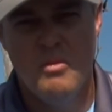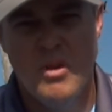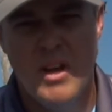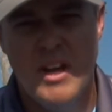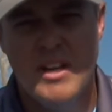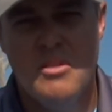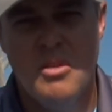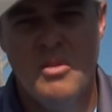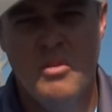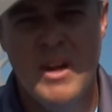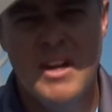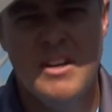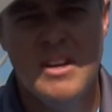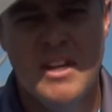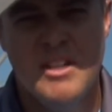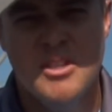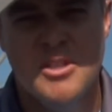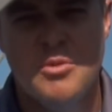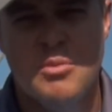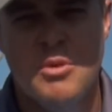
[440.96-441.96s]

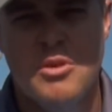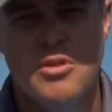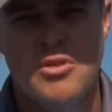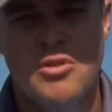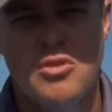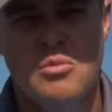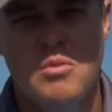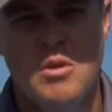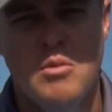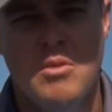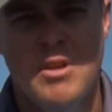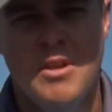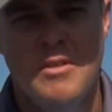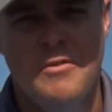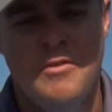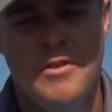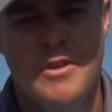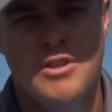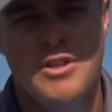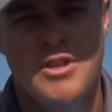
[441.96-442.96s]
edges where I'd normally
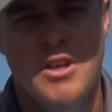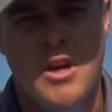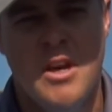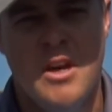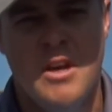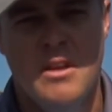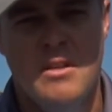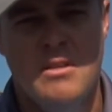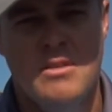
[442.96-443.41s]
fish a